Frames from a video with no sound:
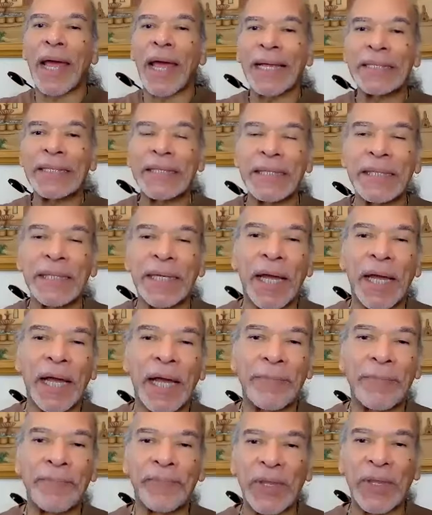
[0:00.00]
I did
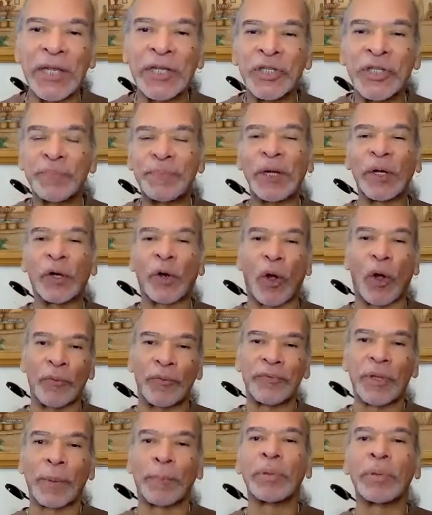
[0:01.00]
in
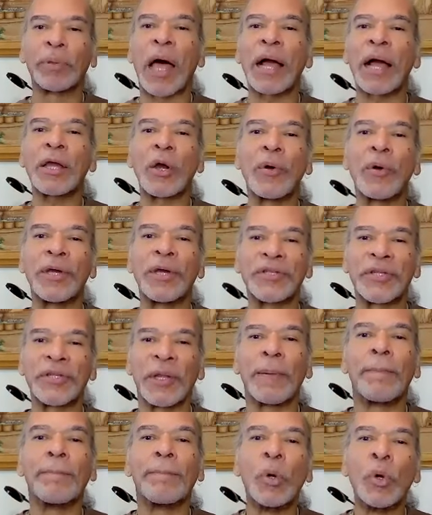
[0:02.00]
Spiro, the Blanco
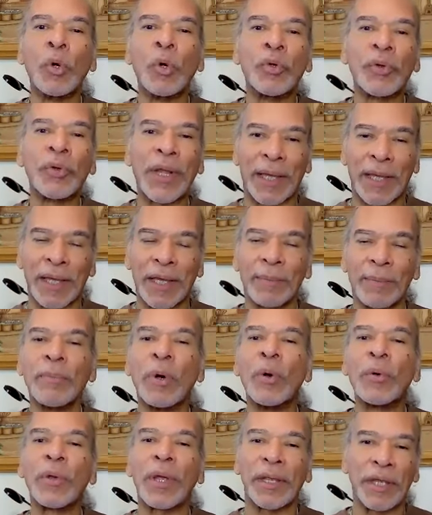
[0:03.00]
is moon,
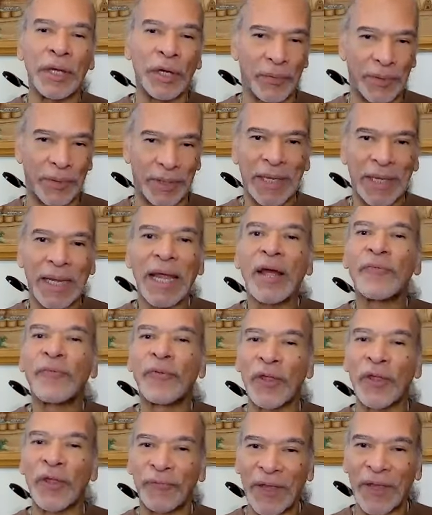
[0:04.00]
what,
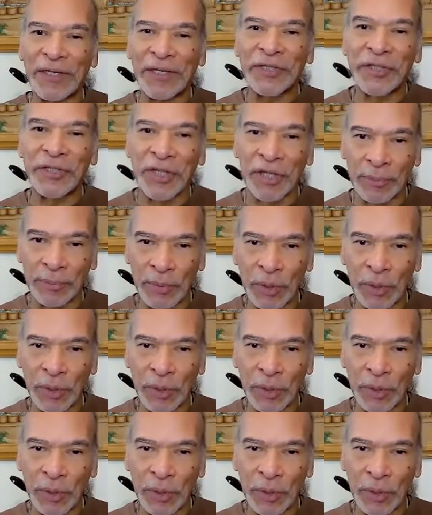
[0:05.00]
for the phases of the